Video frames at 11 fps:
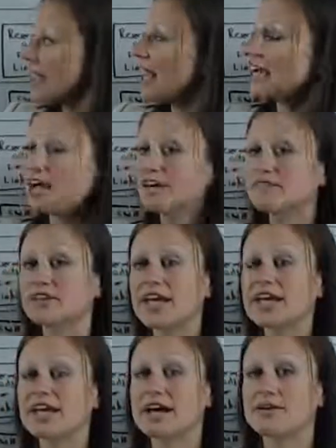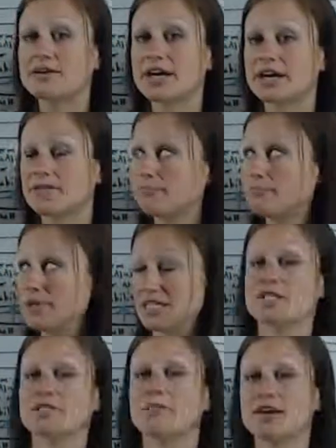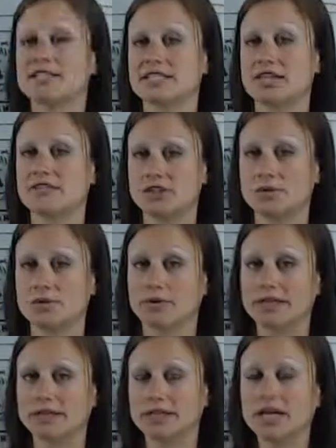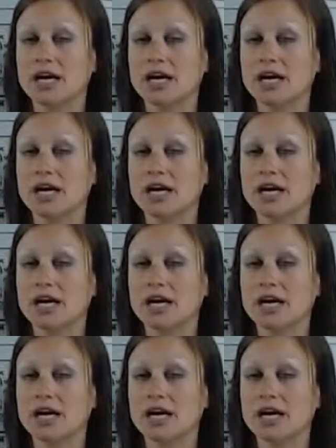and kind of laying out a business process inventory,